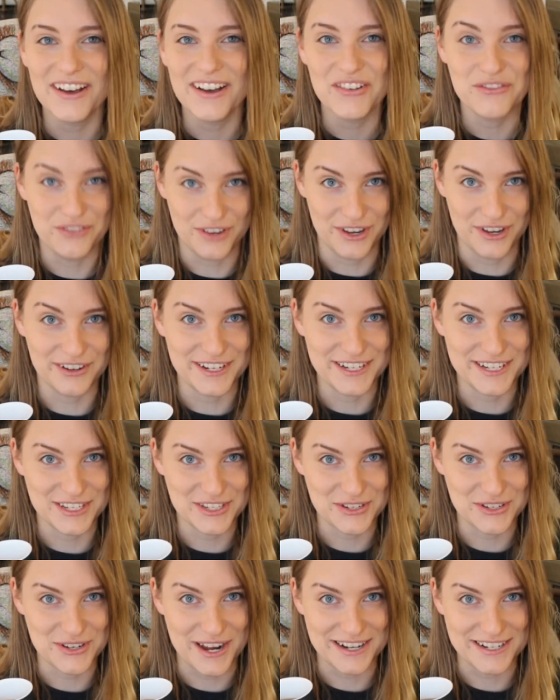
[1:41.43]
Very
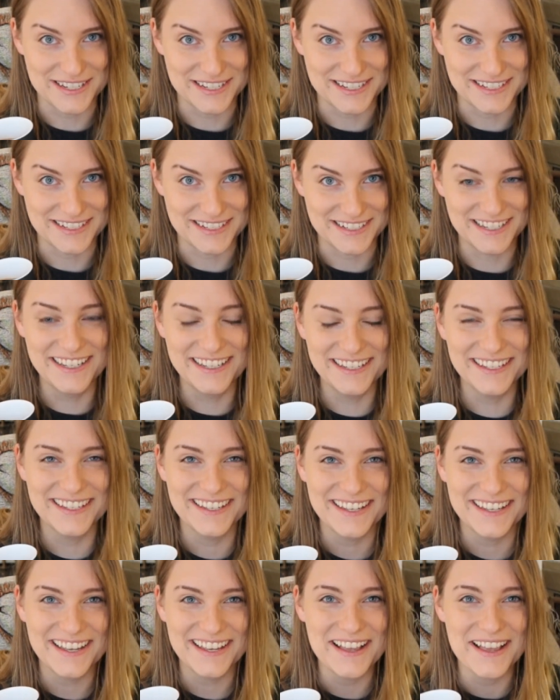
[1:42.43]
distracting.
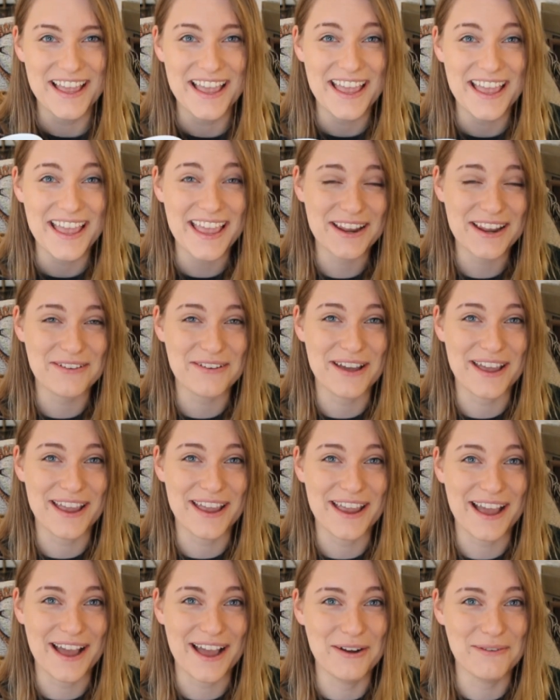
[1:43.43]
Anyway,
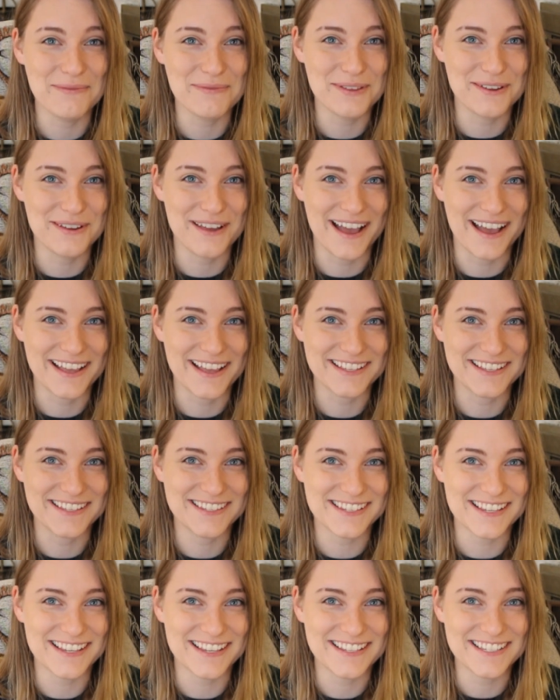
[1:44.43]
I hope you
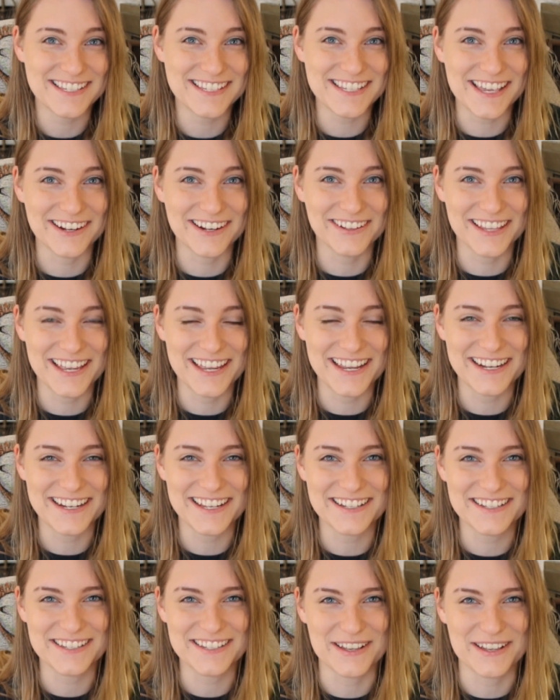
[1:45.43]
guys settle in,
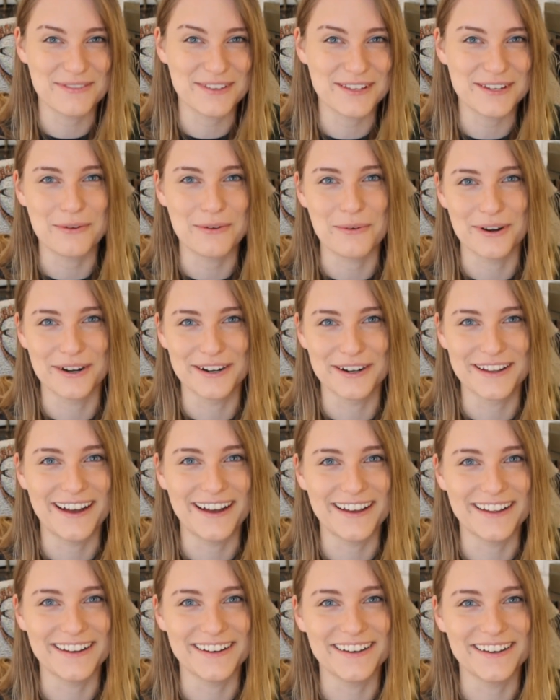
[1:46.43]
get something to work
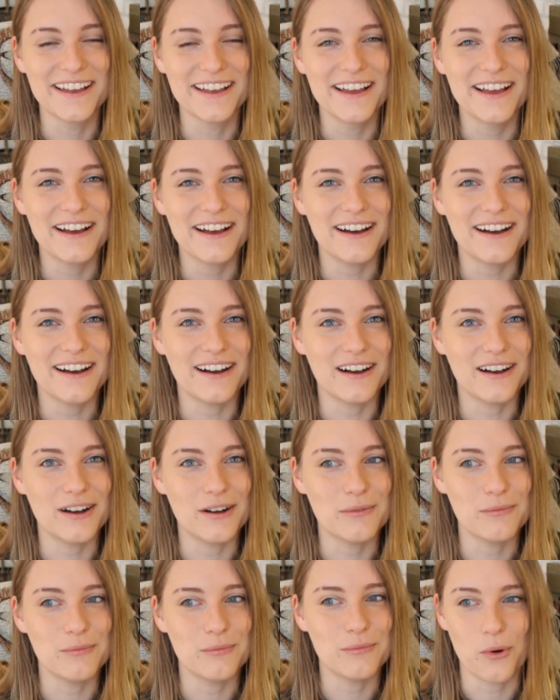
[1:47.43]
on,
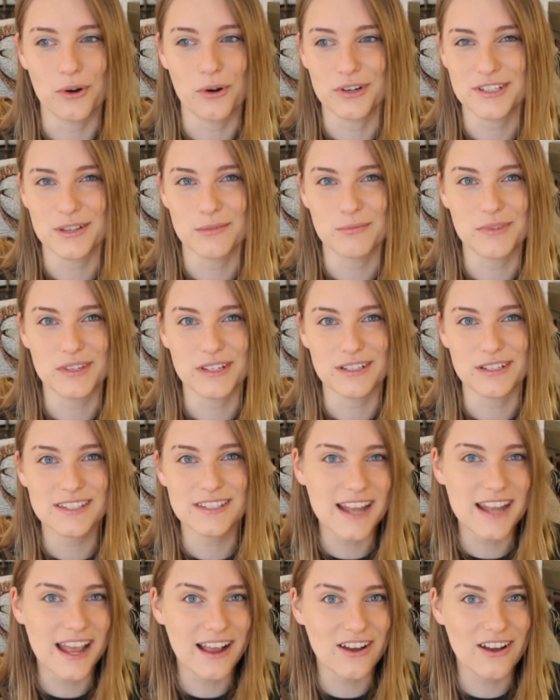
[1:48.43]
or something to
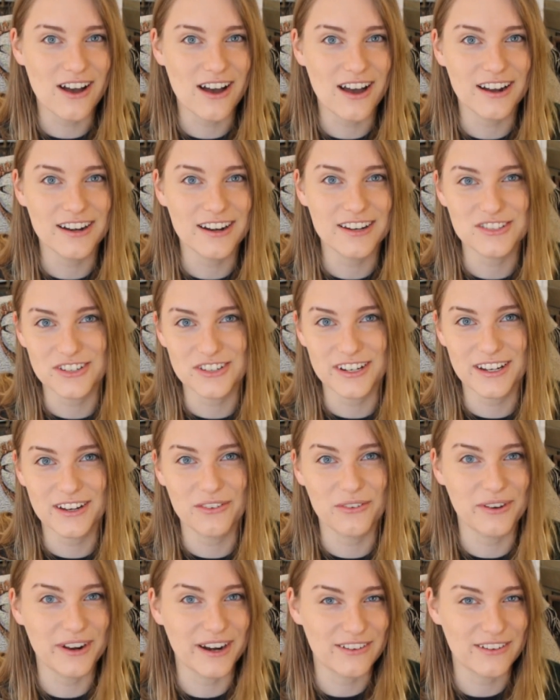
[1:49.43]
snack on and drink,
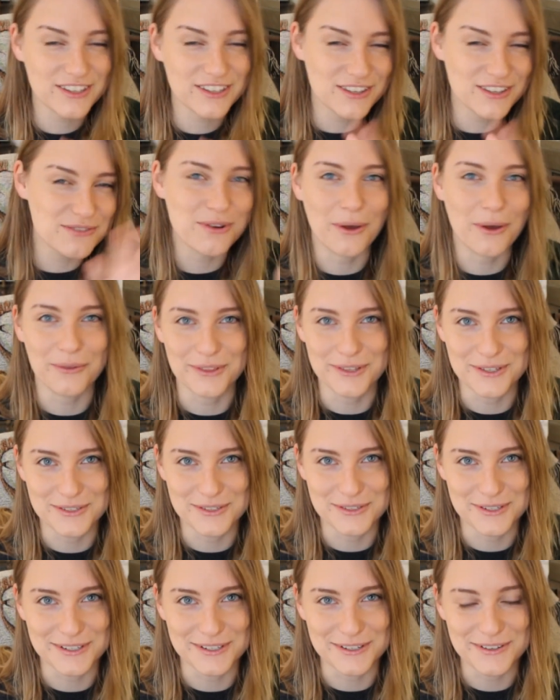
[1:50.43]
whatever. You know the
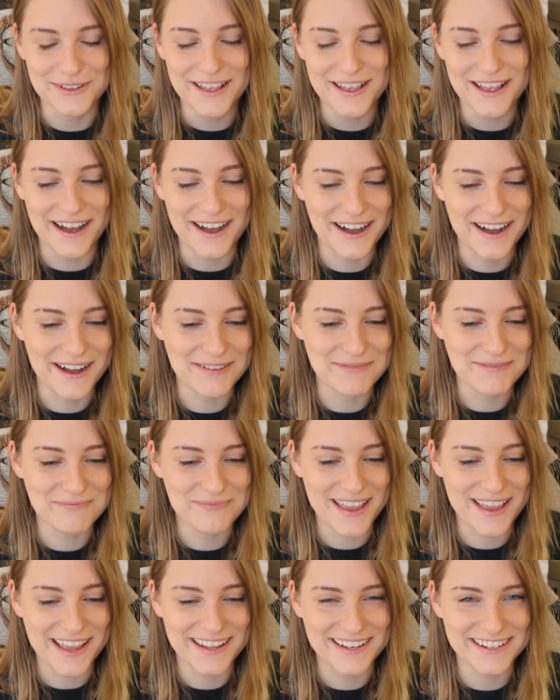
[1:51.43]
drill.
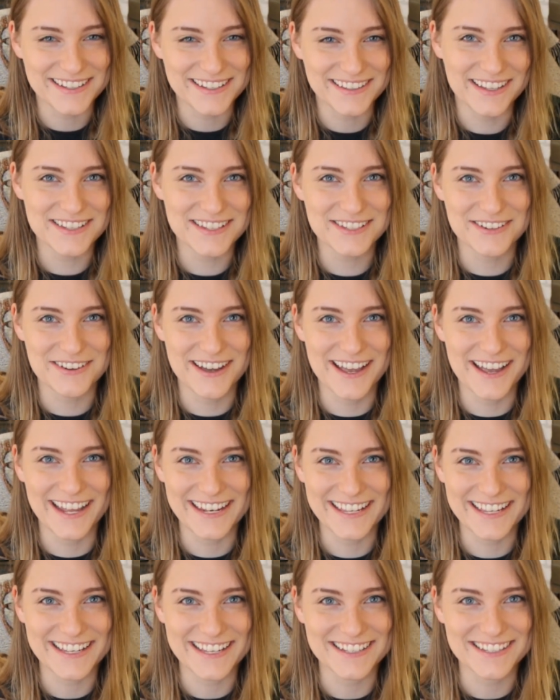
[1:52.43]
And let's go ahead
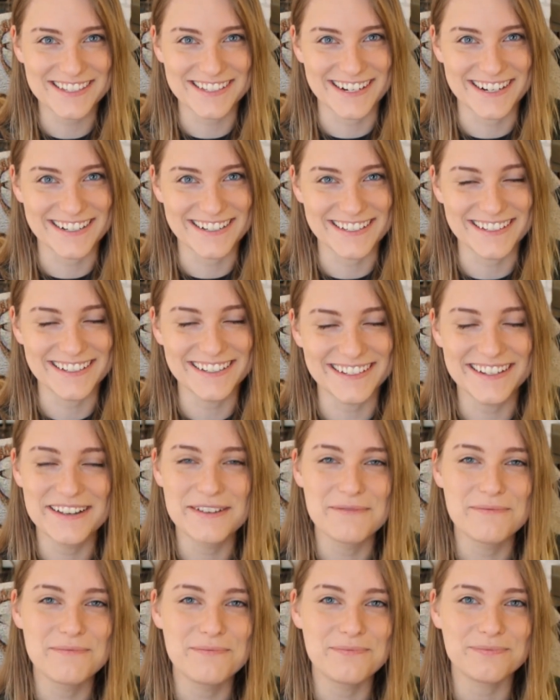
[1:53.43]
and get started.
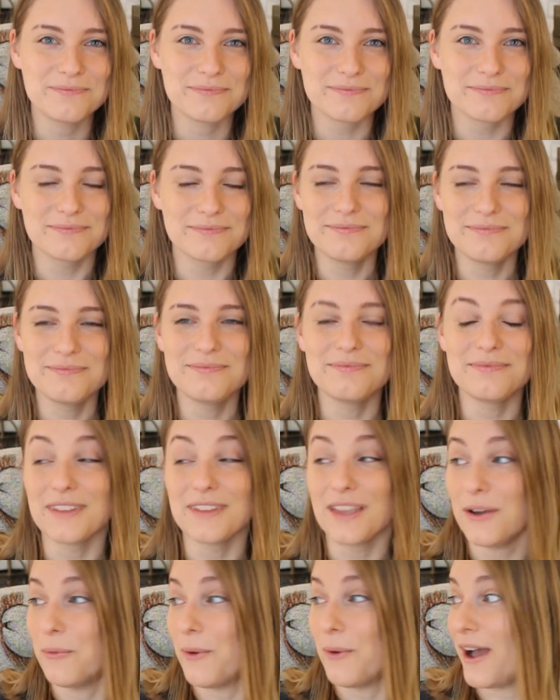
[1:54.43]

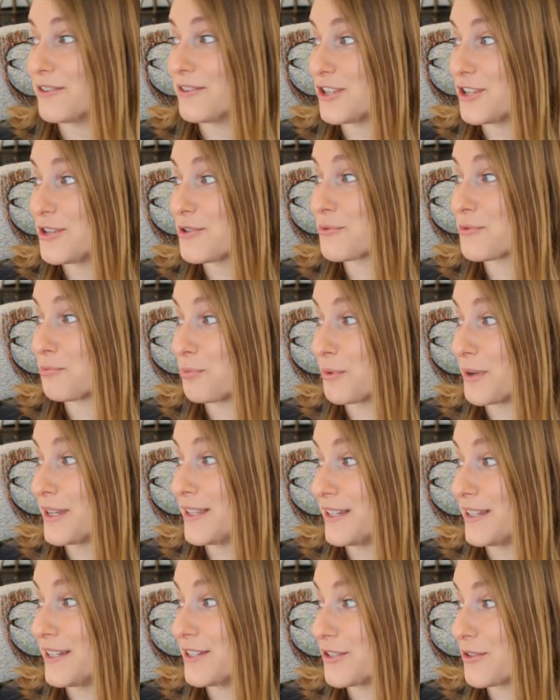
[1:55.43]
Wow, she's
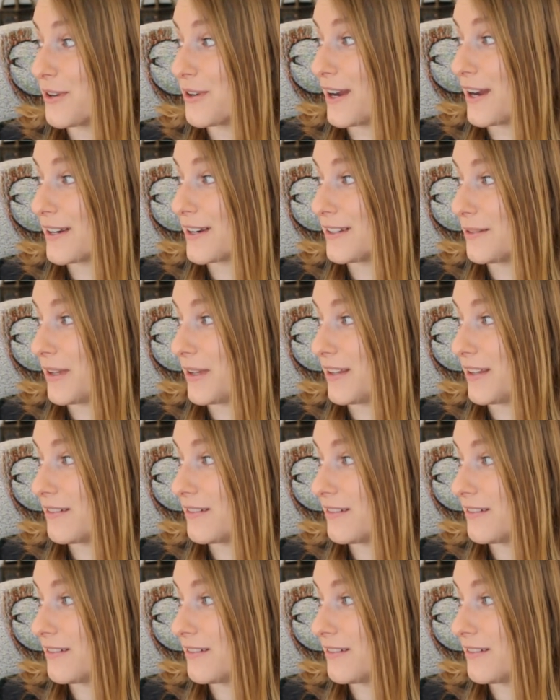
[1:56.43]
really distracting me.